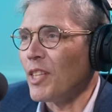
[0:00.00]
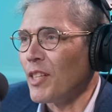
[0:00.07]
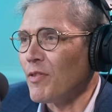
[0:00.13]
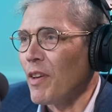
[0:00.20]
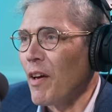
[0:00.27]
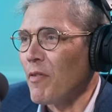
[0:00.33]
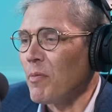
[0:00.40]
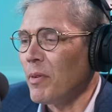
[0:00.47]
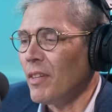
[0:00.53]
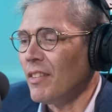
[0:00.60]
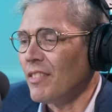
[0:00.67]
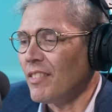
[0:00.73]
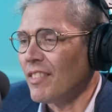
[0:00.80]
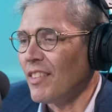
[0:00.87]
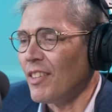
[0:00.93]
thanks for having me
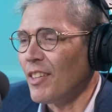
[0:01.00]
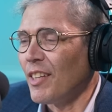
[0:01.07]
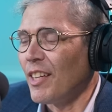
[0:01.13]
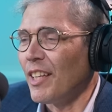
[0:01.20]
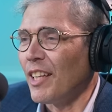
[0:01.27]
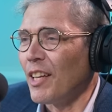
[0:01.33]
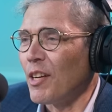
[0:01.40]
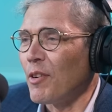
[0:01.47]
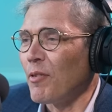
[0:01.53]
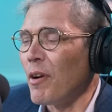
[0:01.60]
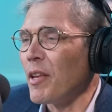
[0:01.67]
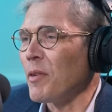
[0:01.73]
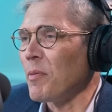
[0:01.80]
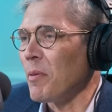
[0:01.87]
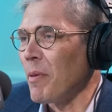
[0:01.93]
it's uh,
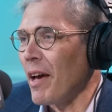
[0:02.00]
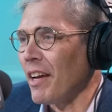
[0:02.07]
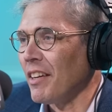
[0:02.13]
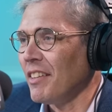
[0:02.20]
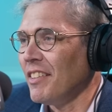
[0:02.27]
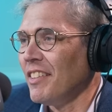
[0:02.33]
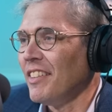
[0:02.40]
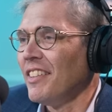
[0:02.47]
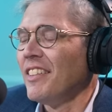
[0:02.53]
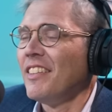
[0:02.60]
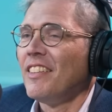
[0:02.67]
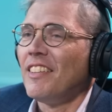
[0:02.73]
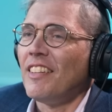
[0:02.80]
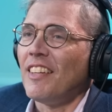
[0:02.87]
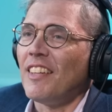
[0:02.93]
great to be back
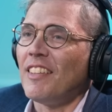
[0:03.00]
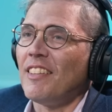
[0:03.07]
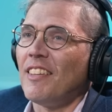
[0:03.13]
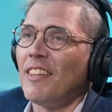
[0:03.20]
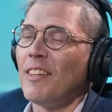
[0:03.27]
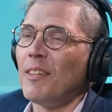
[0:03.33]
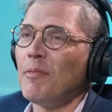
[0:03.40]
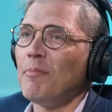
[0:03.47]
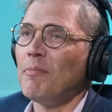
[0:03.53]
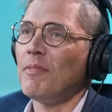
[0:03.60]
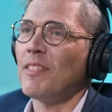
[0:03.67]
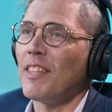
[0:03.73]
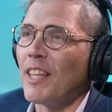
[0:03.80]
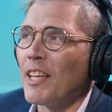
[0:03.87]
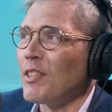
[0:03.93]
and um,
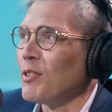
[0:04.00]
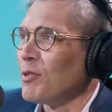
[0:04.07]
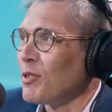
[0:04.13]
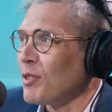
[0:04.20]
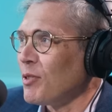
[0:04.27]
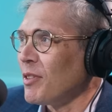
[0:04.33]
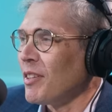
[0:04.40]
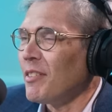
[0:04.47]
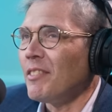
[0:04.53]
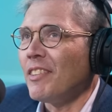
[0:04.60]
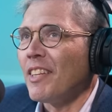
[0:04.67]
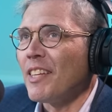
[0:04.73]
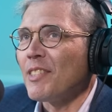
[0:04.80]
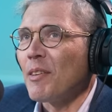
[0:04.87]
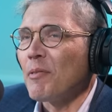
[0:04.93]
like the new studio
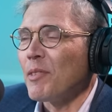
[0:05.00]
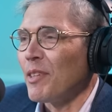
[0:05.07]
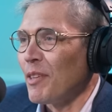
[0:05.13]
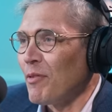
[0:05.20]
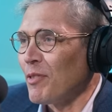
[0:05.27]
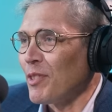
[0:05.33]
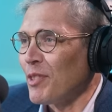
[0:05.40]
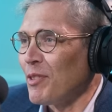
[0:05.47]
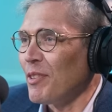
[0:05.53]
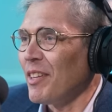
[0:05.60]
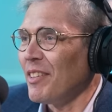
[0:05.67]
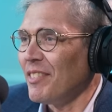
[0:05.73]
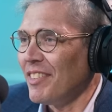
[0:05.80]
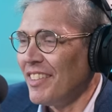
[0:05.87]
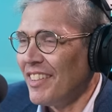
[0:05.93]
last time in a different studio
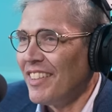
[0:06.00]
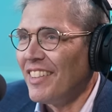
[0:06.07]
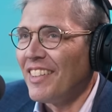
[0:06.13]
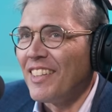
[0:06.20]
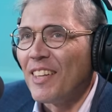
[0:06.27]
that's right